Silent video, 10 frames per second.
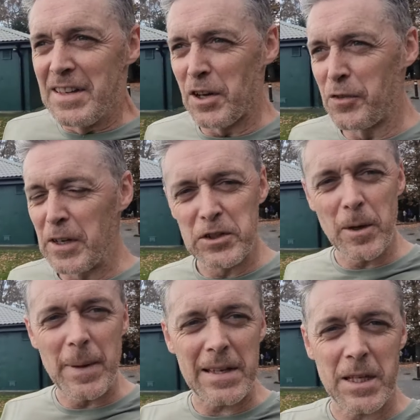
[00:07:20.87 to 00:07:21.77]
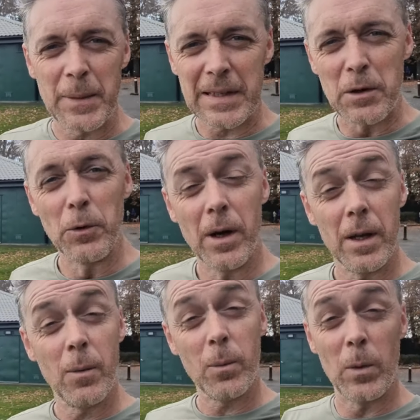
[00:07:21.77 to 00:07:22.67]
So I finished up yesterday with that
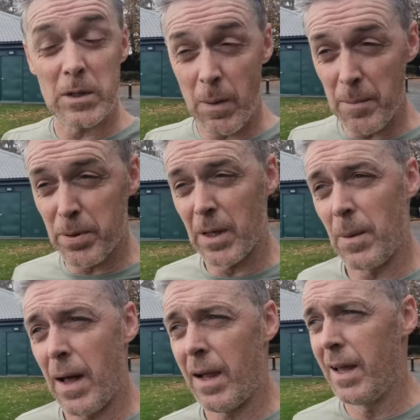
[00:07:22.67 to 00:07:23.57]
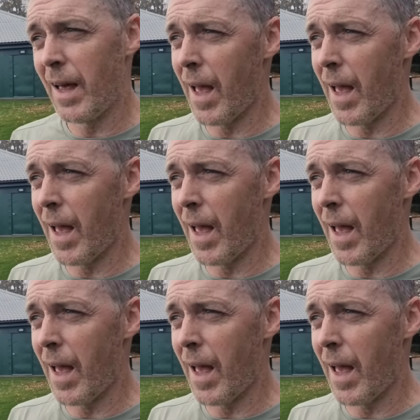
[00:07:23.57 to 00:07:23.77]
run, which went pretty well.